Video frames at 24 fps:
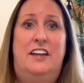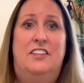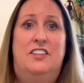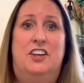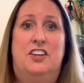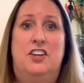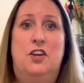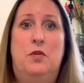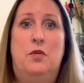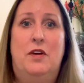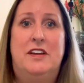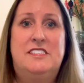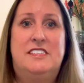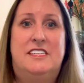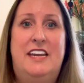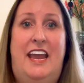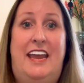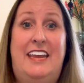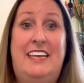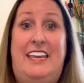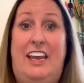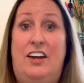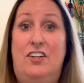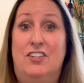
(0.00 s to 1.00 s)
The
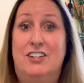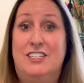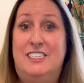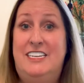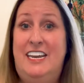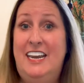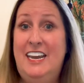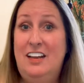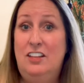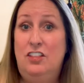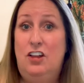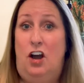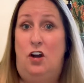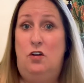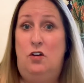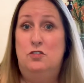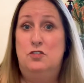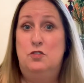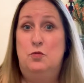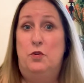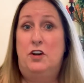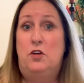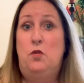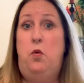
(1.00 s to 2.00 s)
USDA guarantee
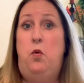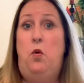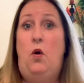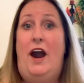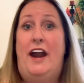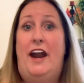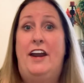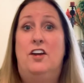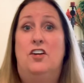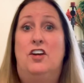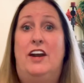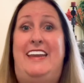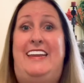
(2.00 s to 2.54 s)
loan require